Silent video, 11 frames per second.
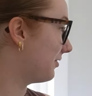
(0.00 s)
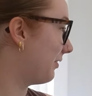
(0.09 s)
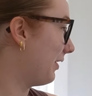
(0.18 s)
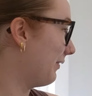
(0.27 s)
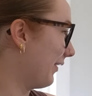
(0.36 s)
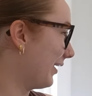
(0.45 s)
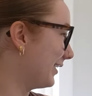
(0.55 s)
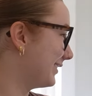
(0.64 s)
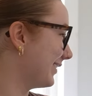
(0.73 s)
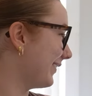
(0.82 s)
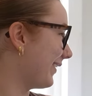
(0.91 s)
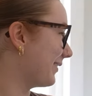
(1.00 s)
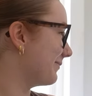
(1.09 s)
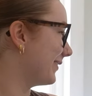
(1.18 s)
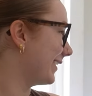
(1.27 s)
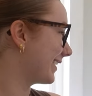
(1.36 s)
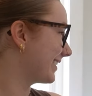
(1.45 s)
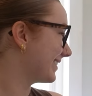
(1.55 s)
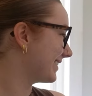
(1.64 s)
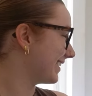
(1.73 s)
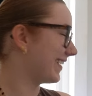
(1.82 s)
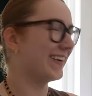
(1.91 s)
Do we want to show our book?
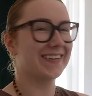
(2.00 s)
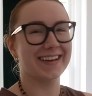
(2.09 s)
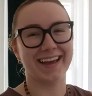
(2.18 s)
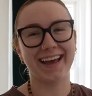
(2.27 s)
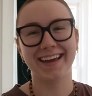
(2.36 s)
Yeah. Okay.